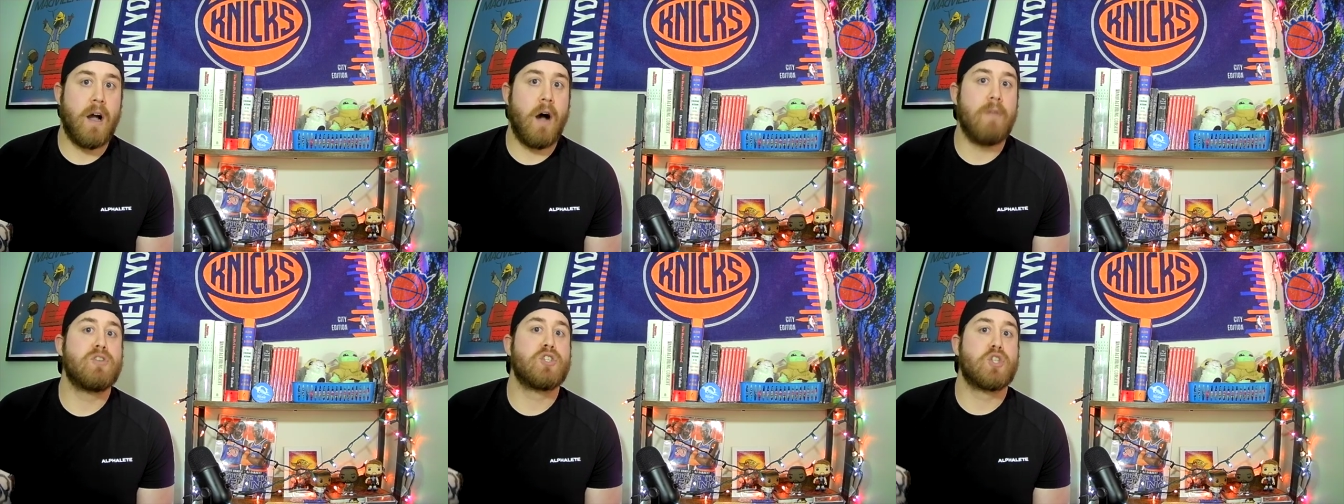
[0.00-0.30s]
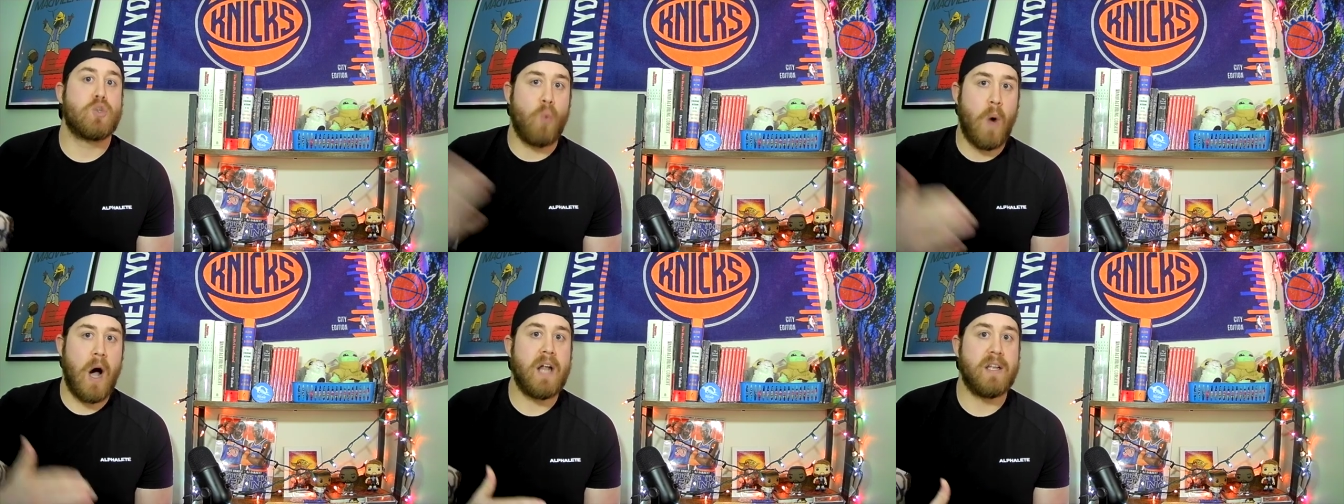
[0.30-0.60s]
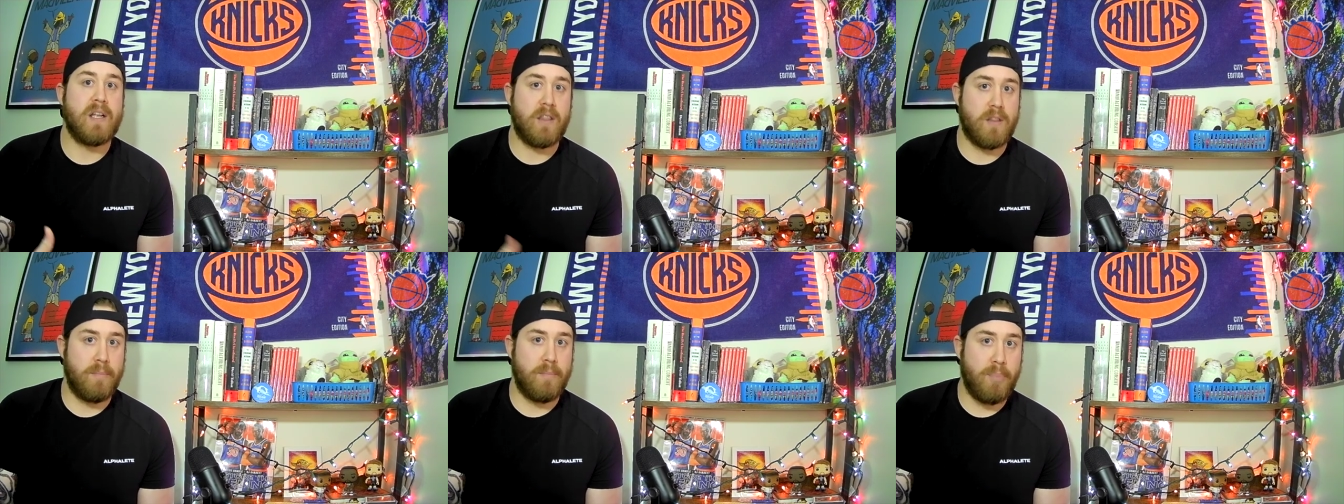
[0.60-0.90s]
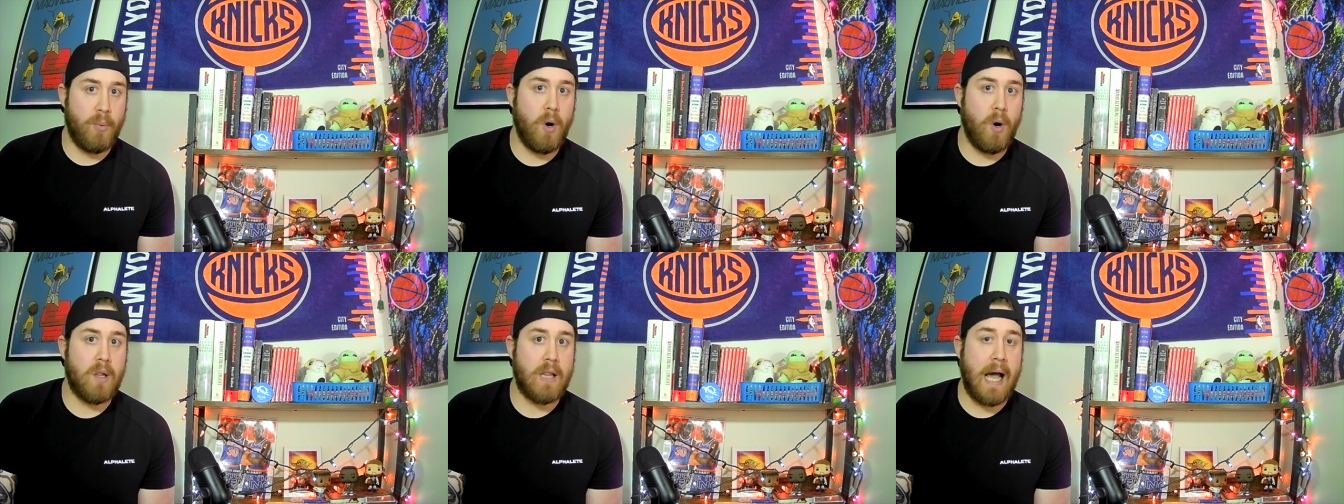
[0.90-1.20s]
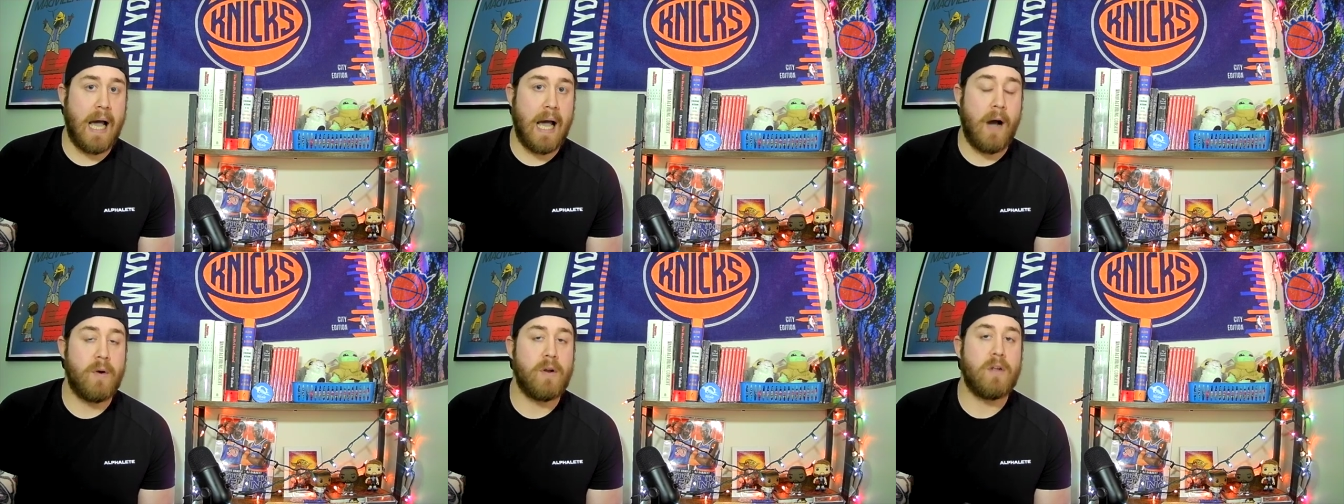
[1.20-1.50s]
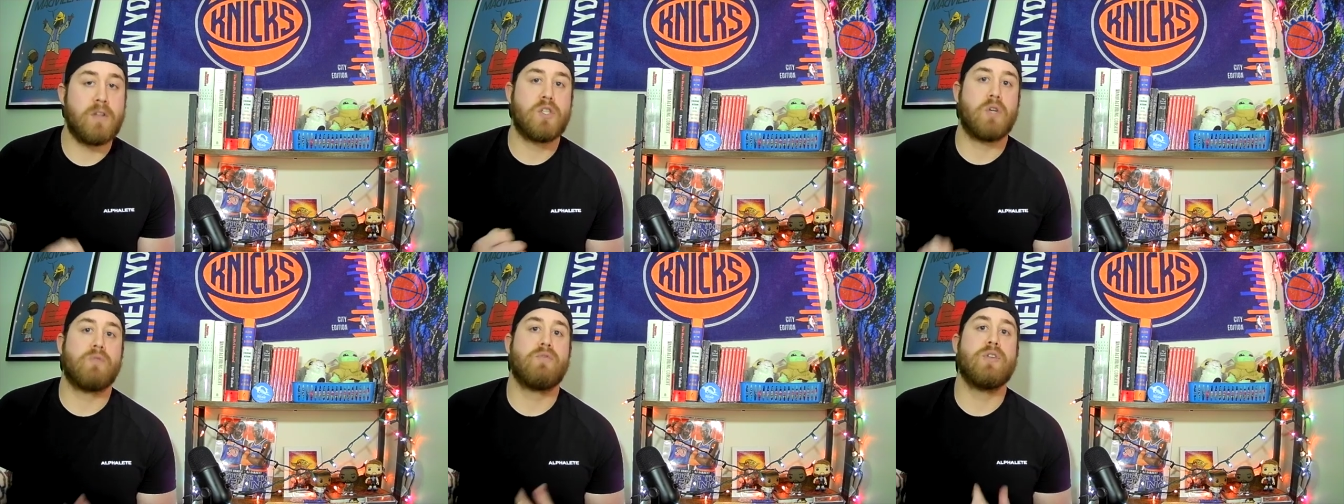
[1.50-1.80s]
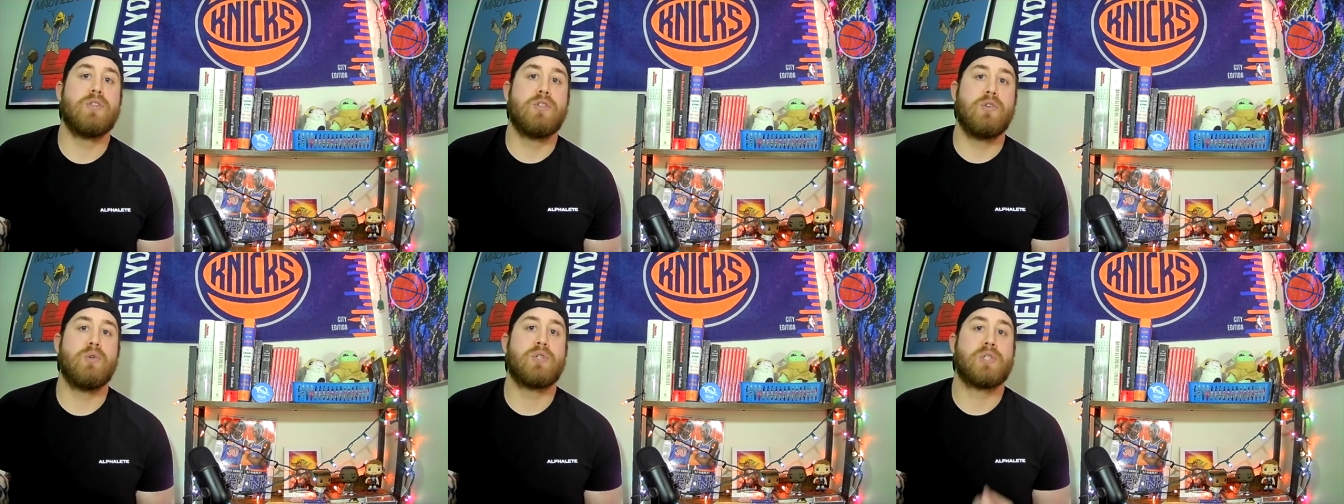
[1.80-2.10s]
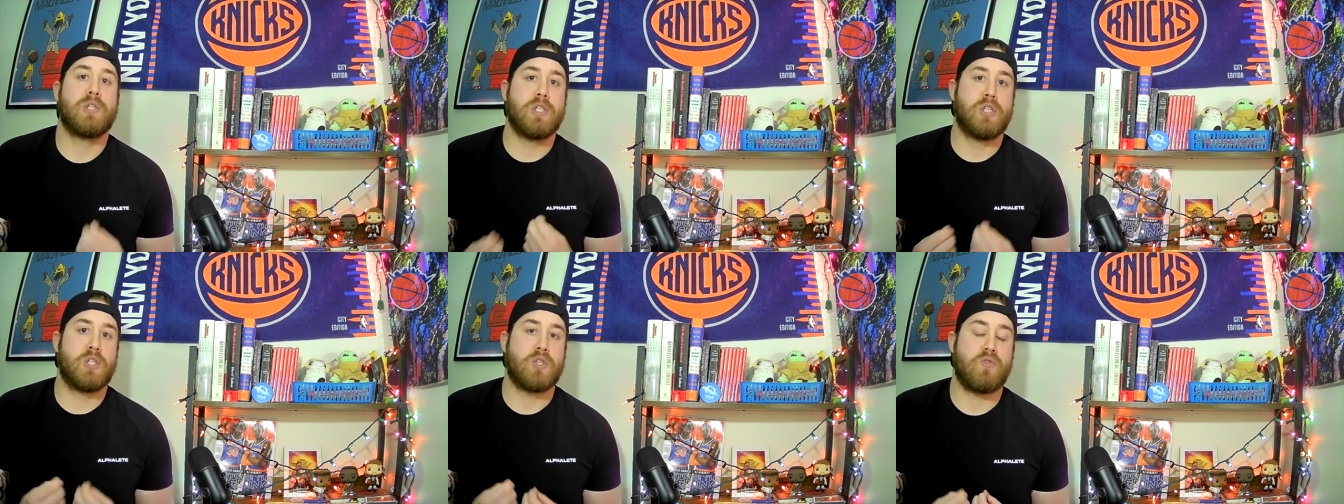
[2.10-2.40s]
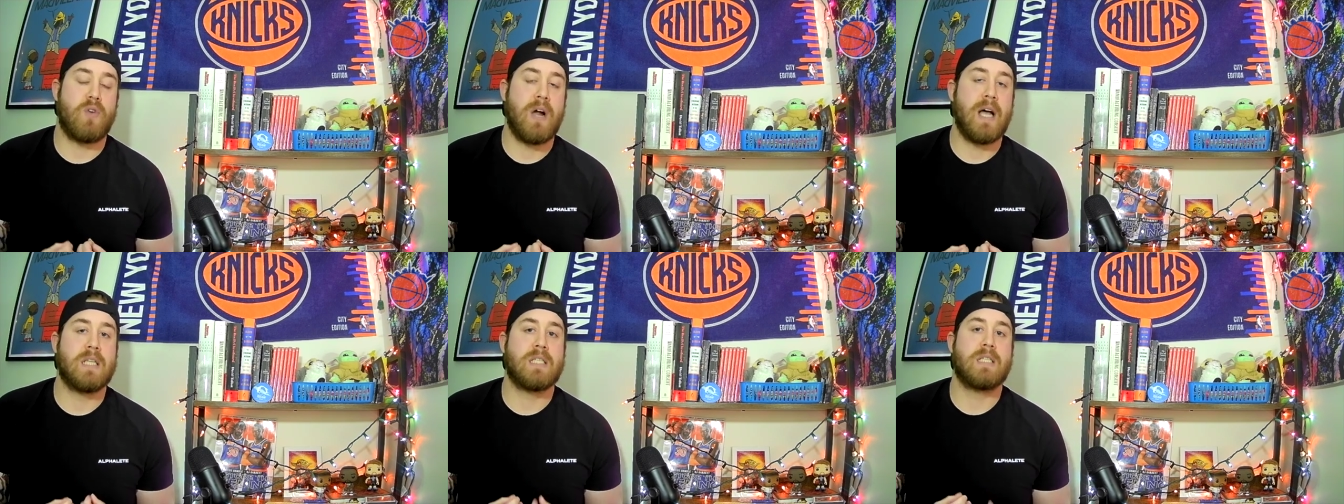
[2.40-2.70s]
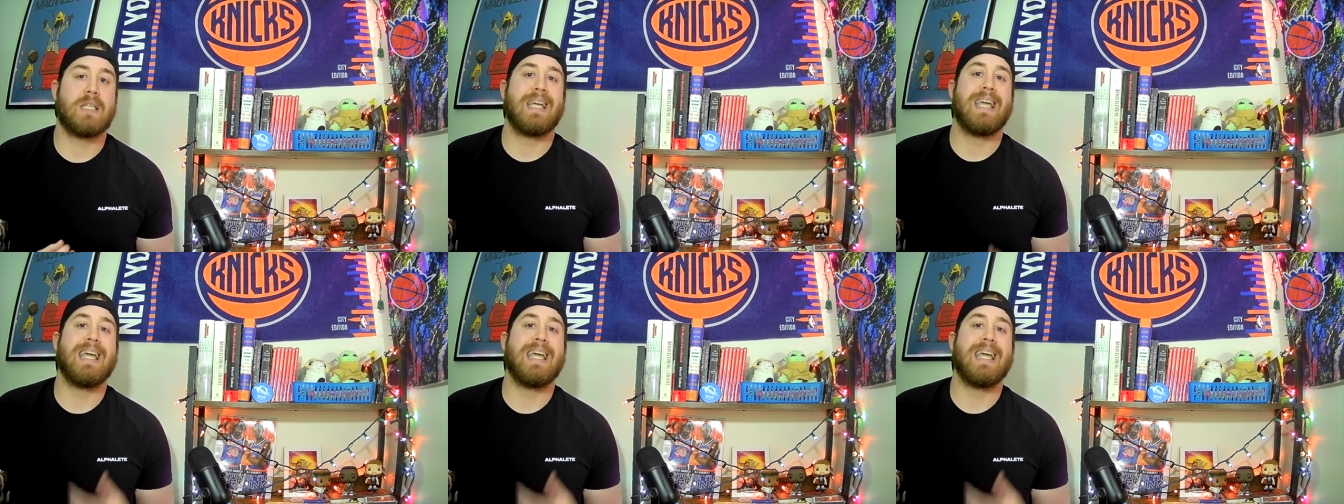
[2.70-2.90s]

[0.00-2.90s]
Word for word: of swatting the ball out to reduce the stress